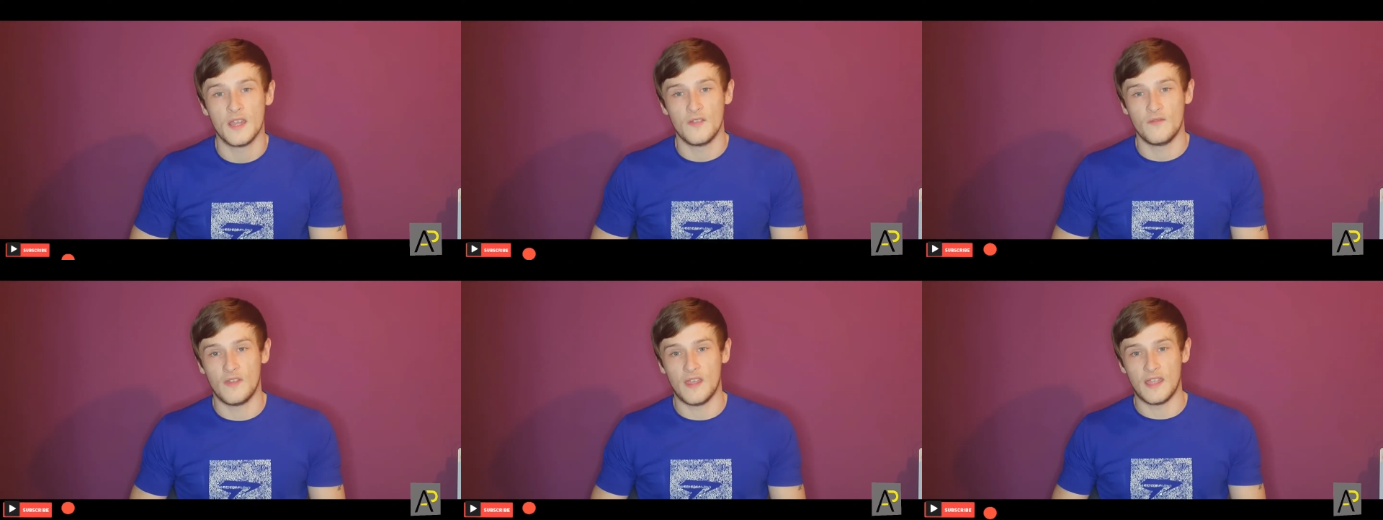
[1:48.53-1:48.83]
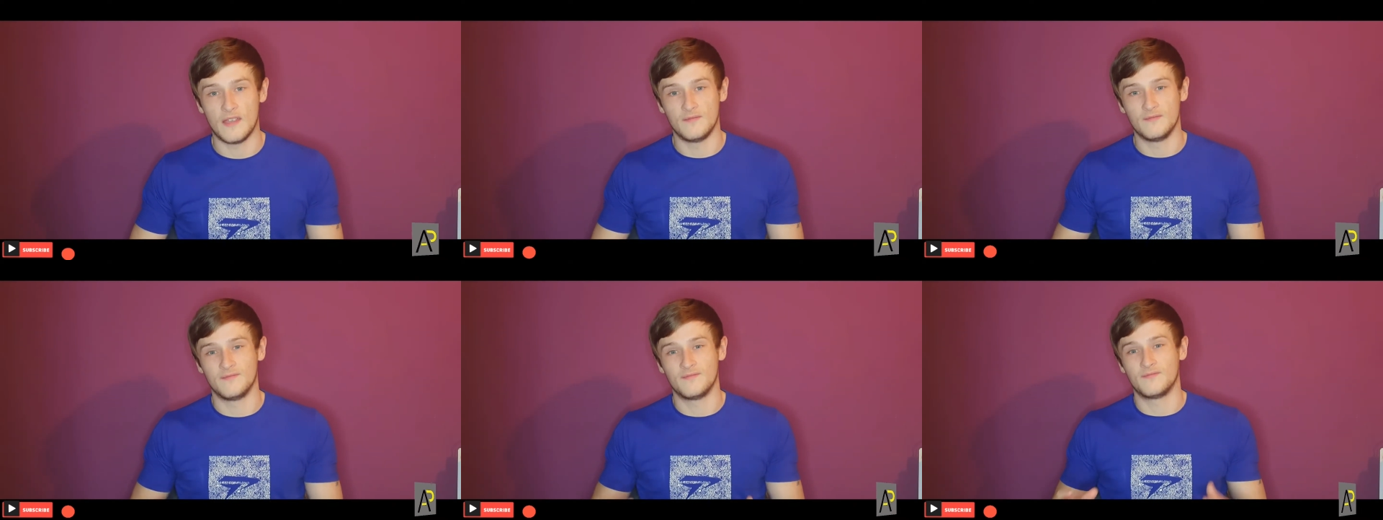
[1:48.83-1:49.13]

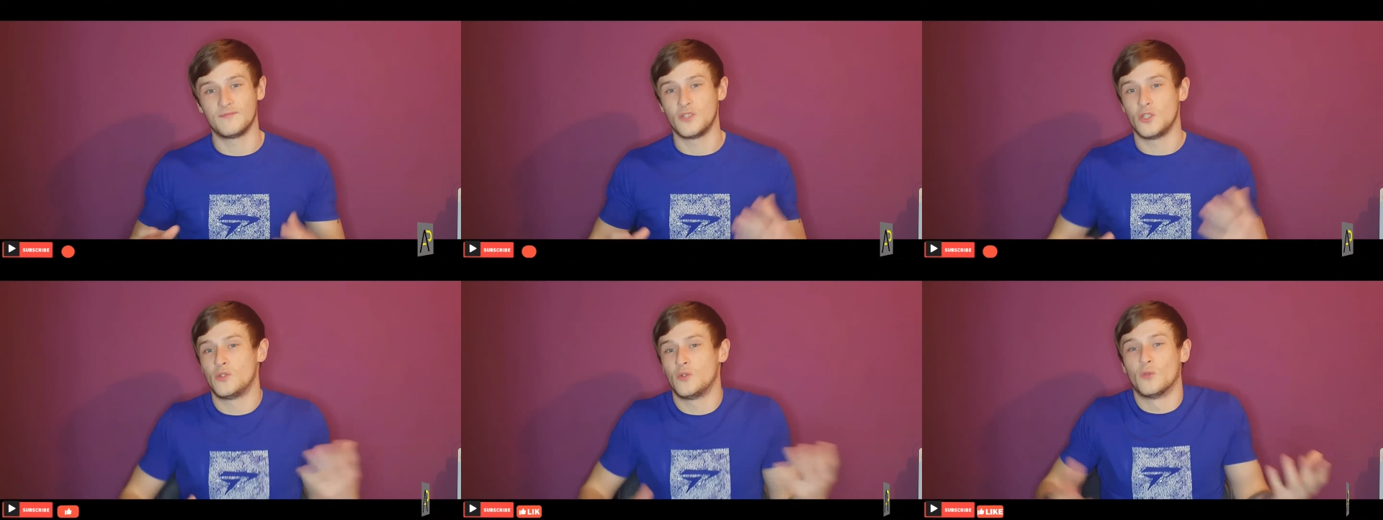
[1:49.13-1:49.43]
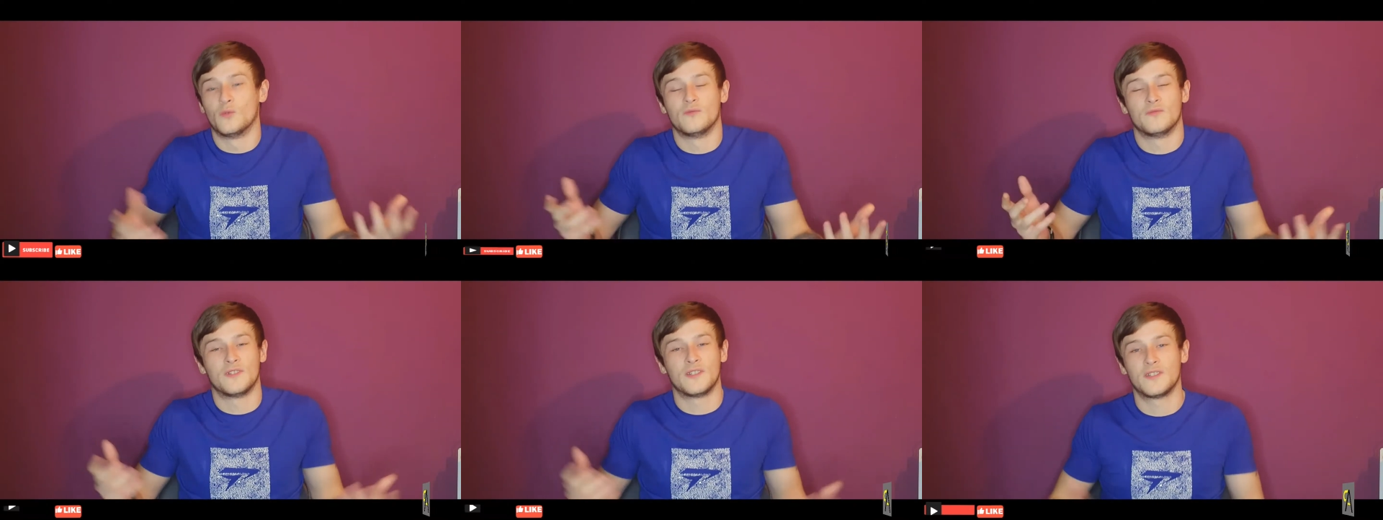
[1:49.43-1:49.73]
then you
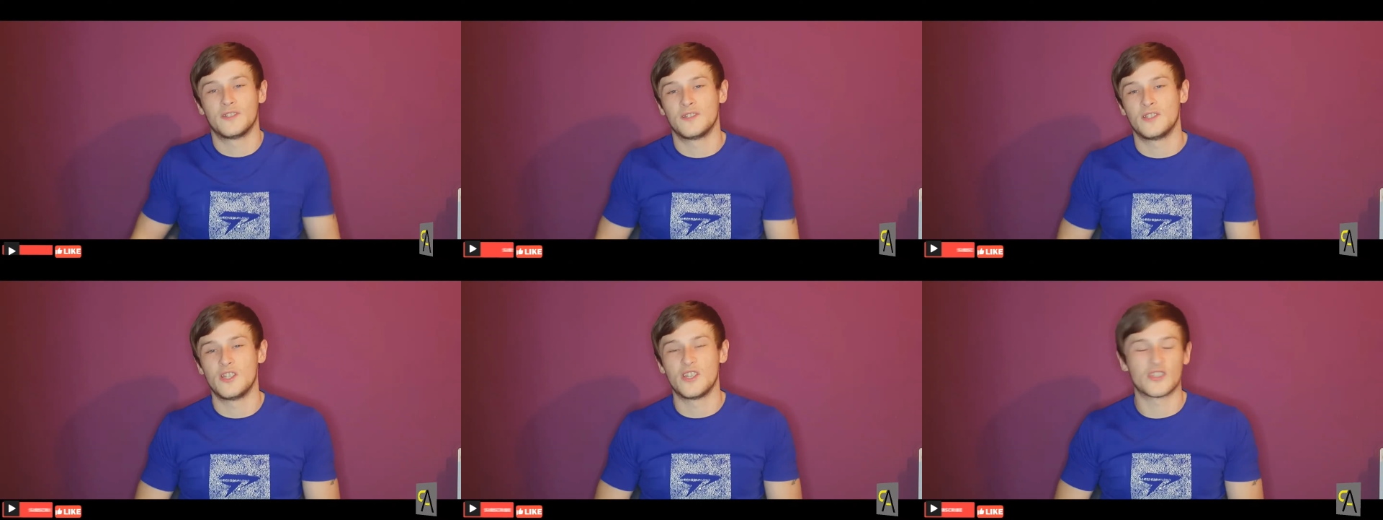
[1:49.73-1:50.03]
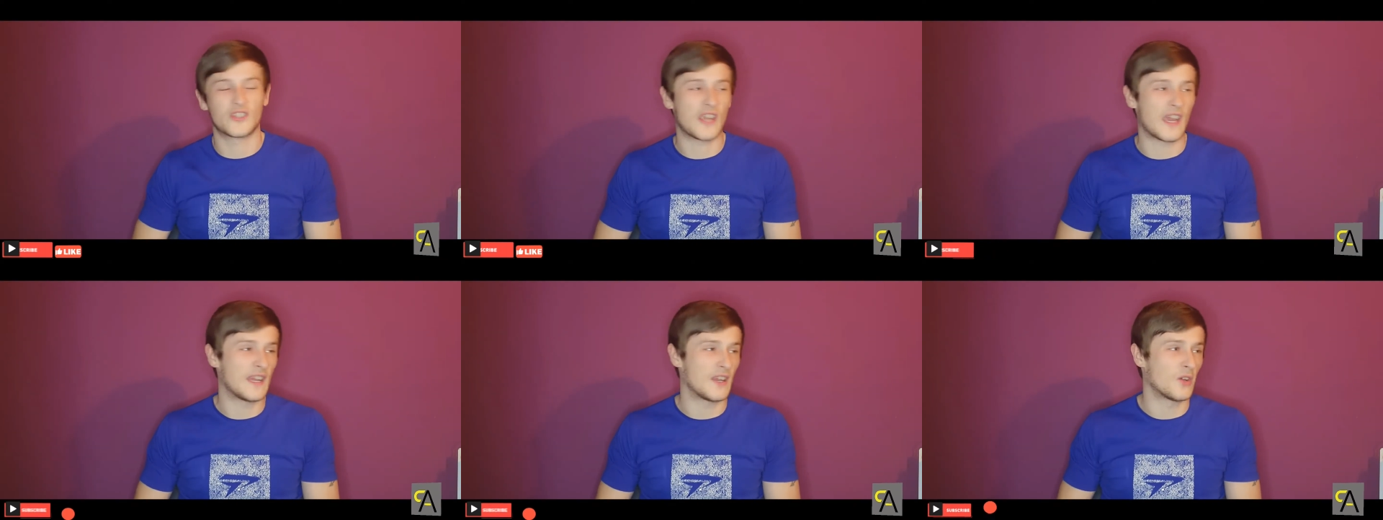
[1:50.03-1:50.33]

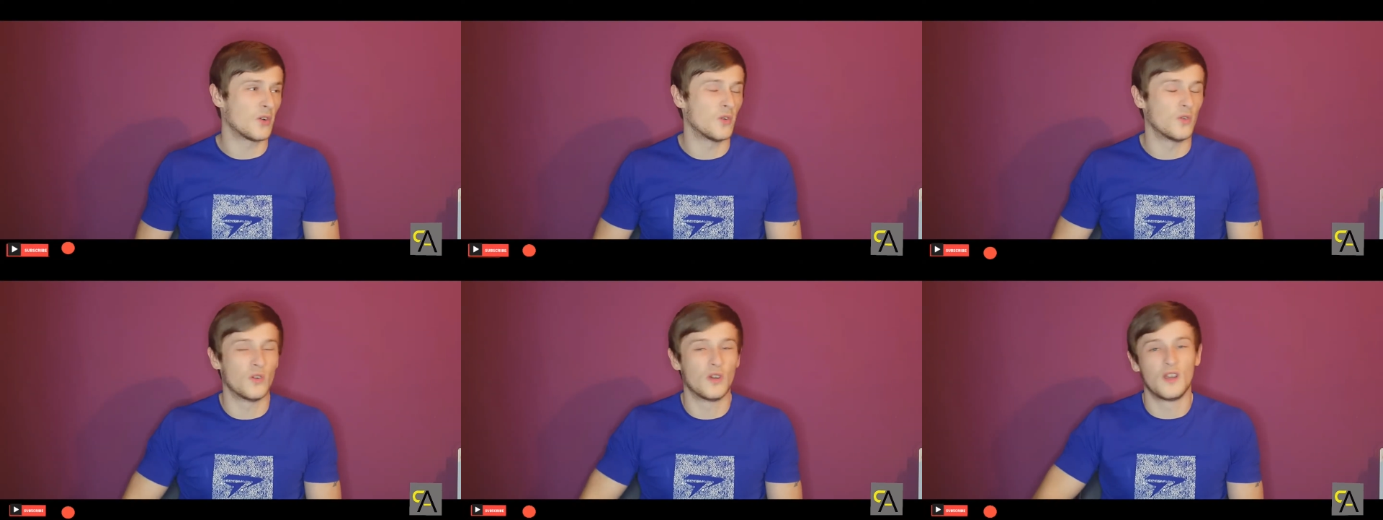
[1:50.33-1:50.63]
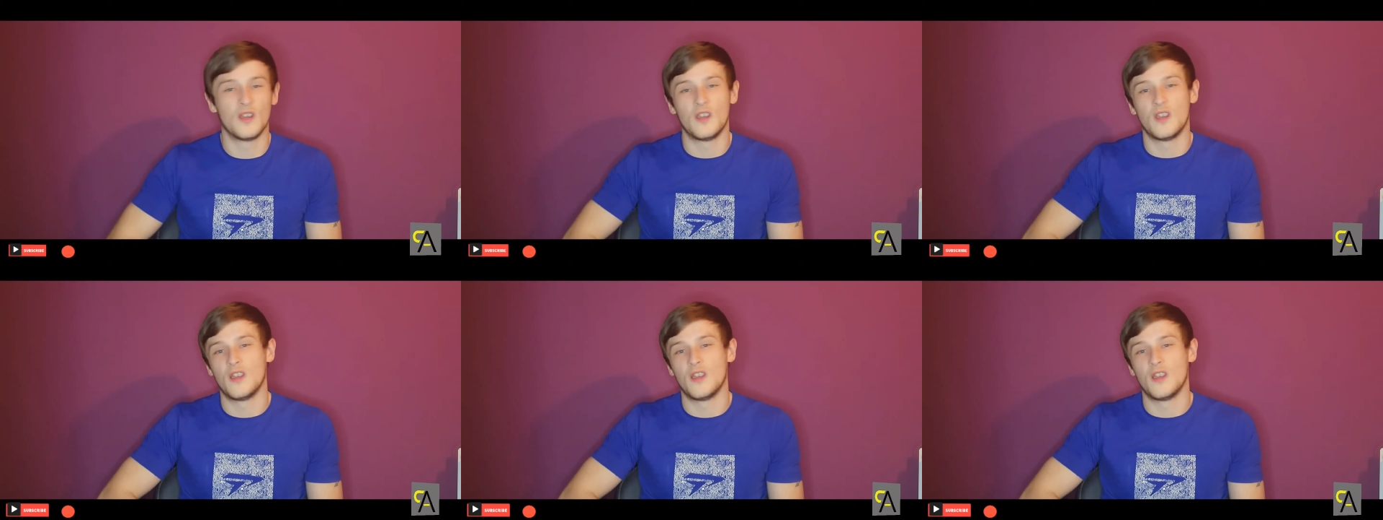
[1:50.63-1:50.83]
just kind of go,